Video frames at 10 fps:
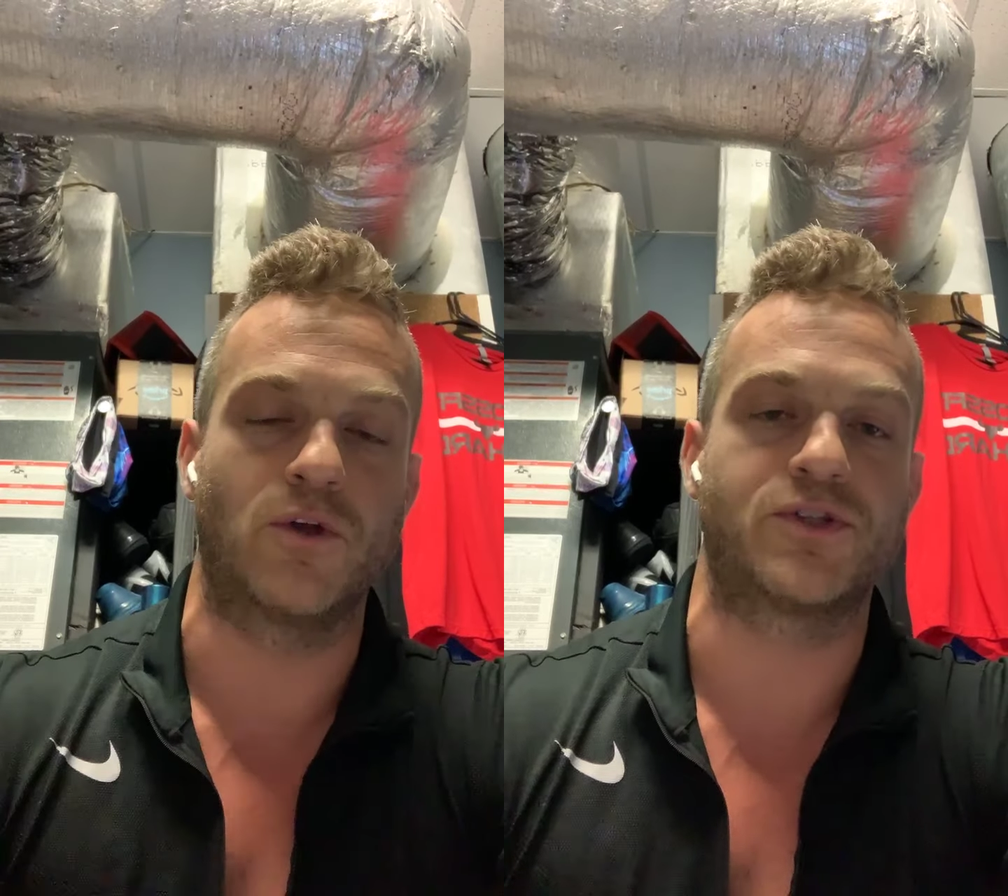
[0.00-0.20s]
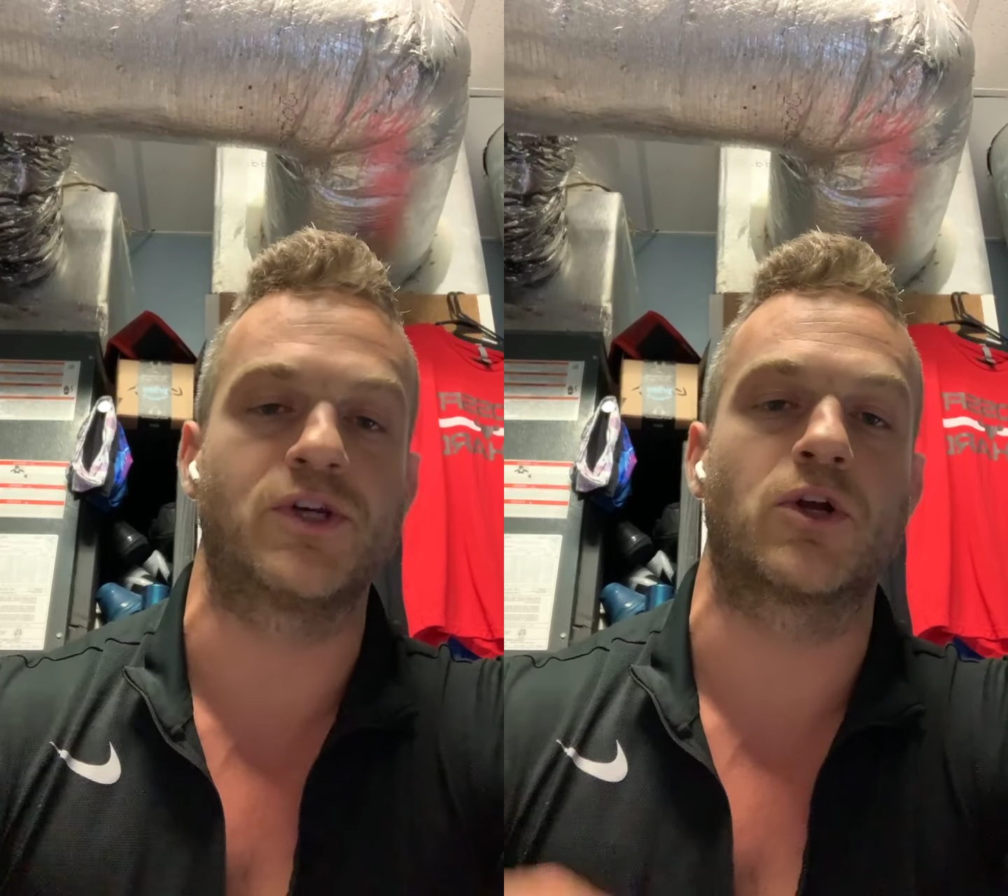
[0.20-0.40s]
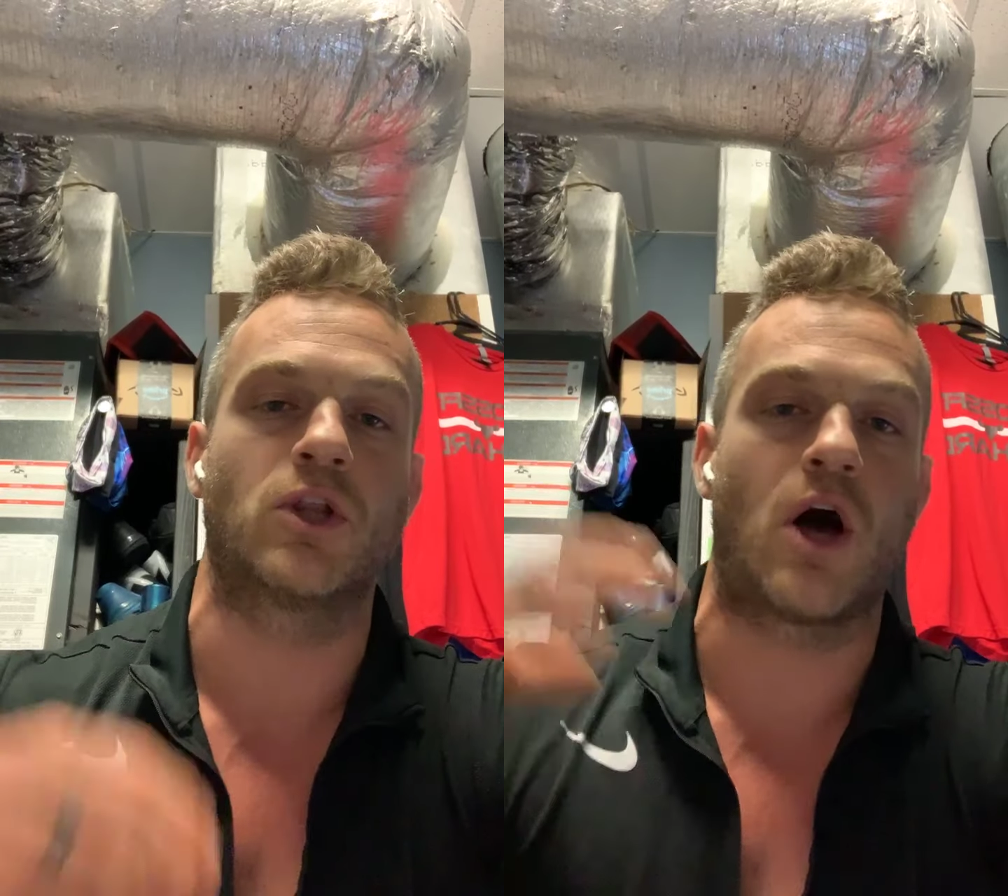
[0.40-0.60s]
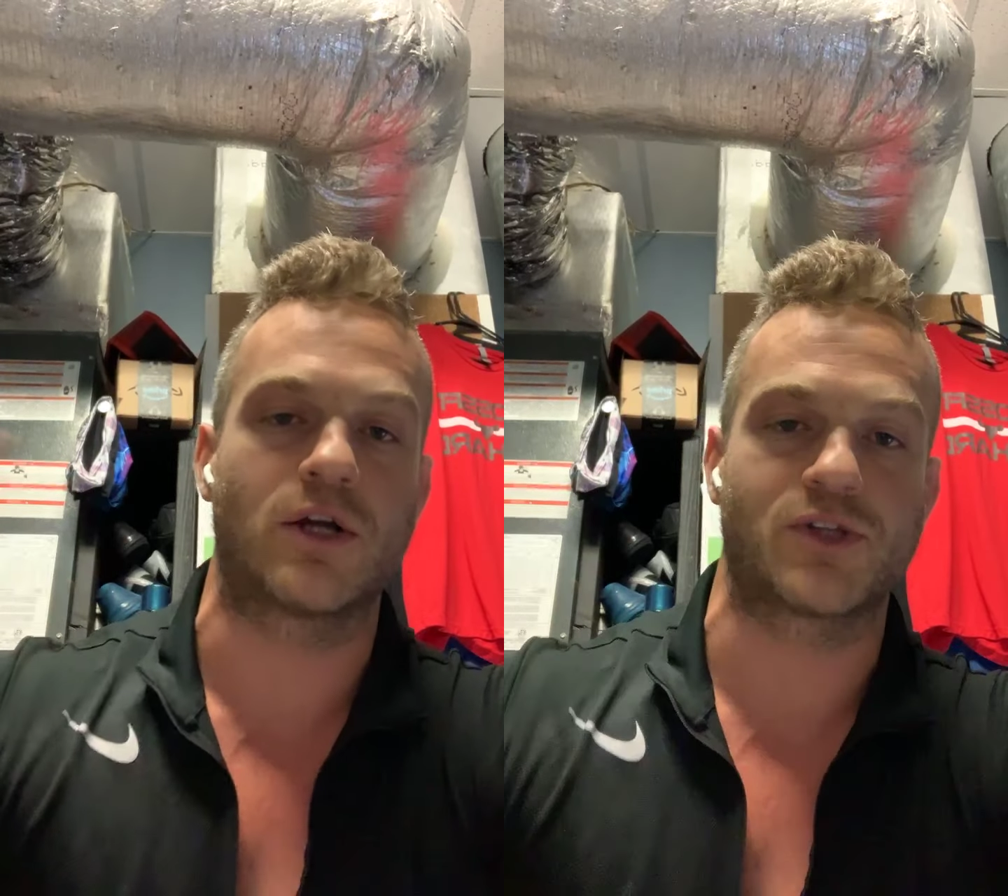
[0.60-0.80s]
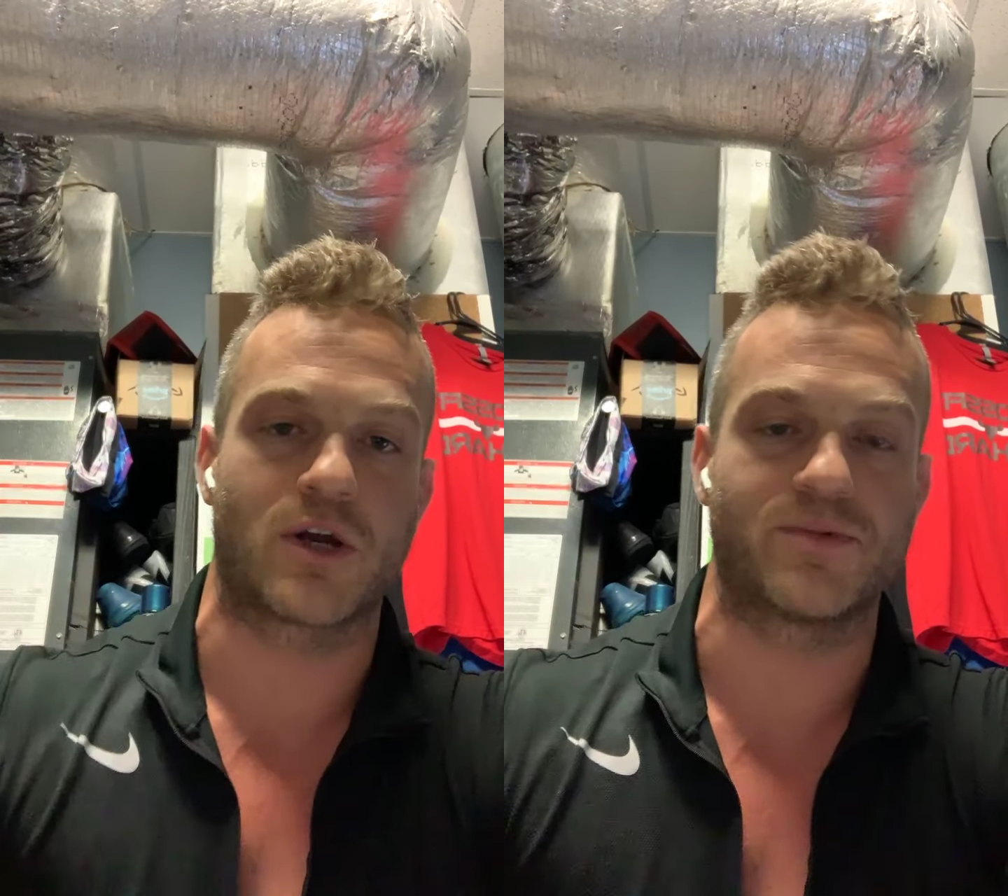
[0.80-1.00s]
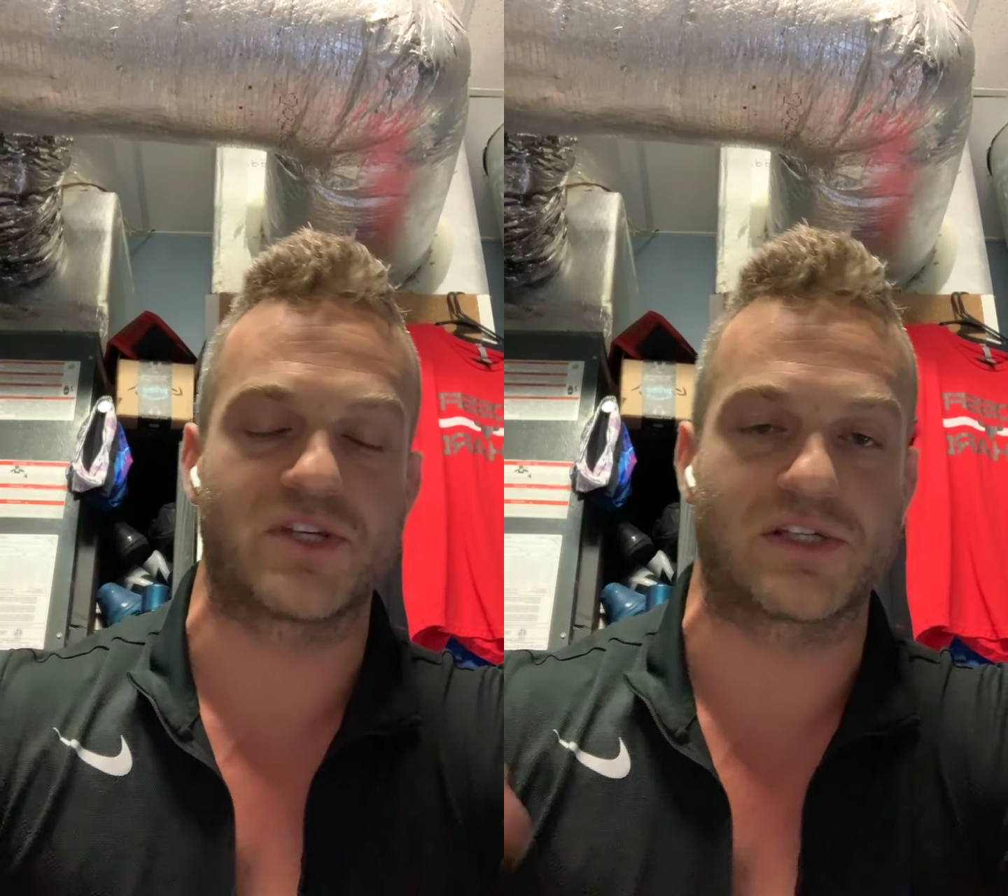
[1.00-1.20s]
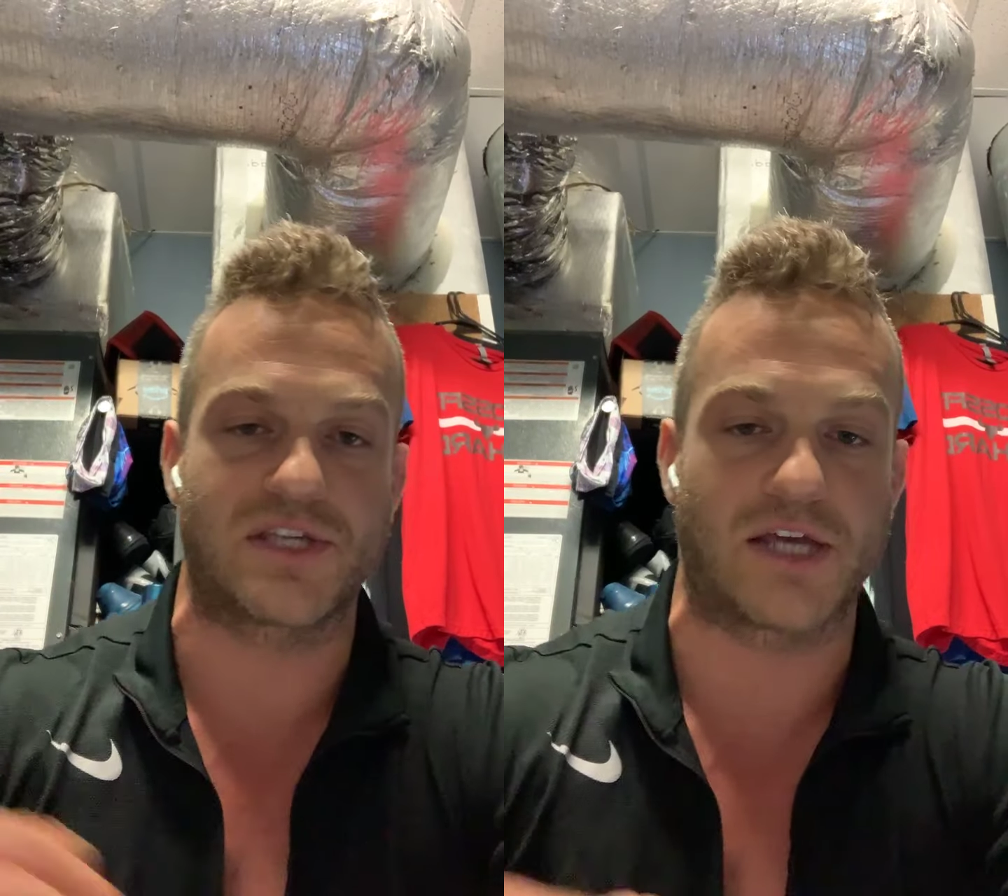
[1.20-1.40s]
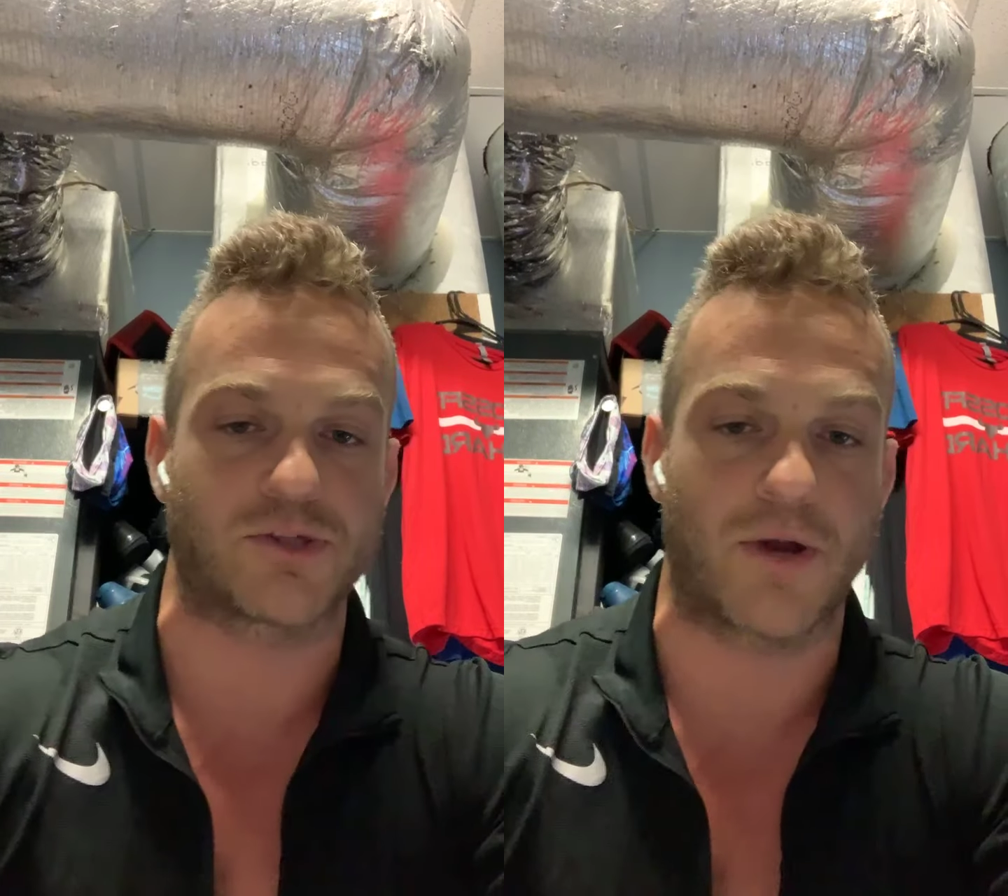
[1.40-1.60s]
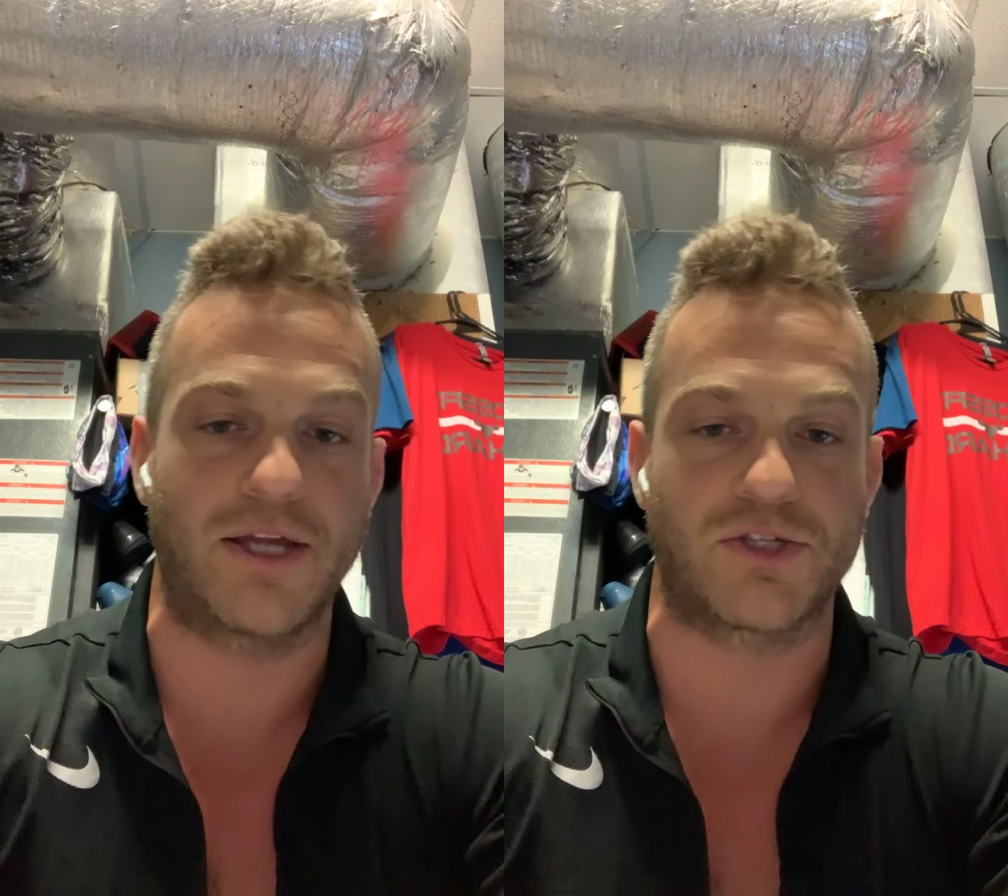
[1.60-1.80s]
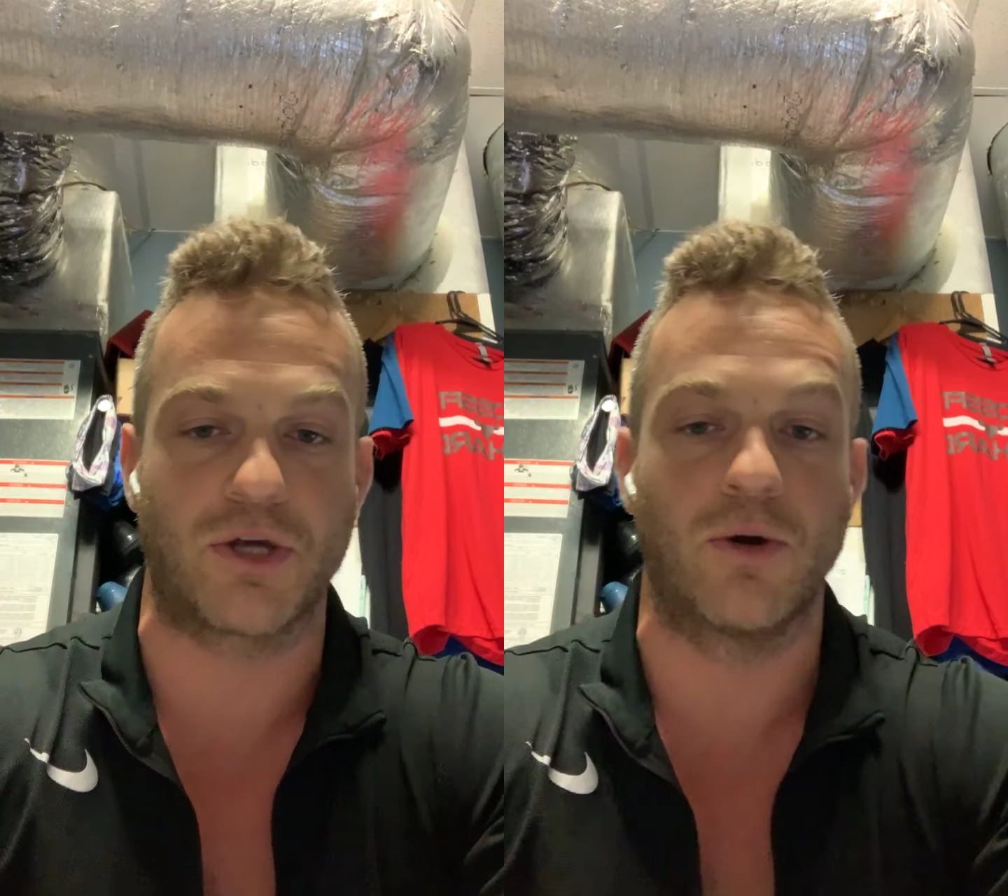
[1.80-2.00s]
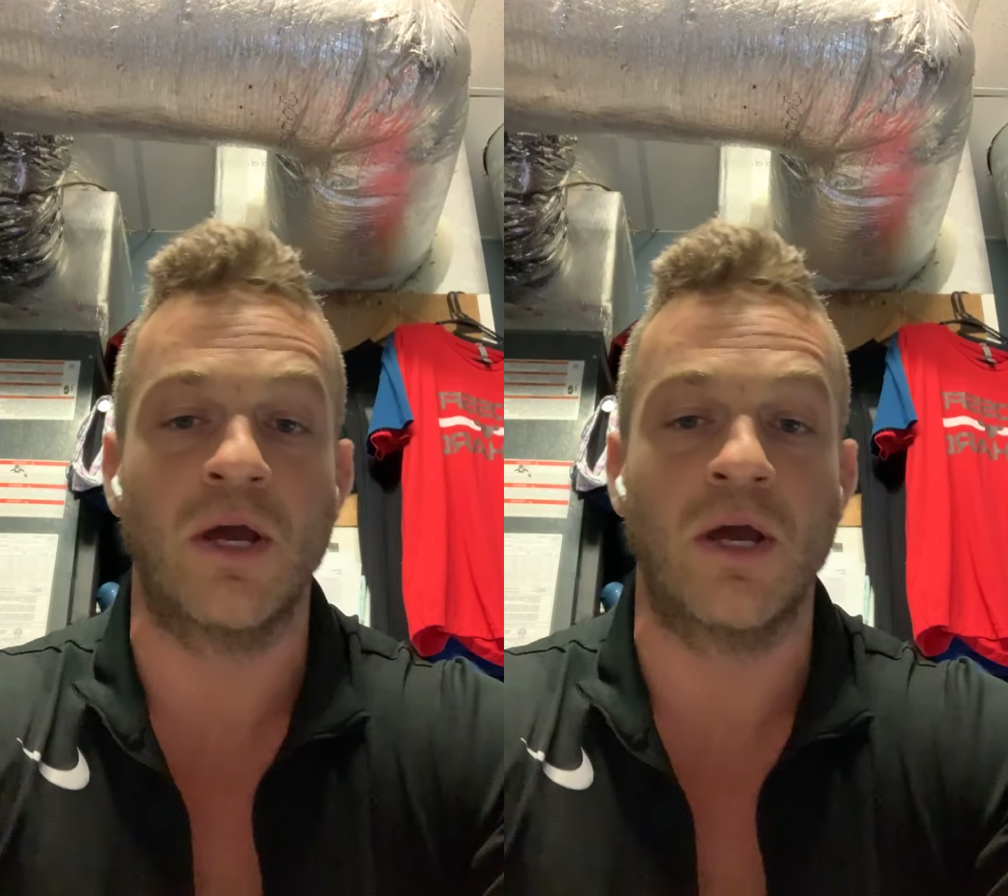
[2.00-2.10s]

to your long-term success, right? So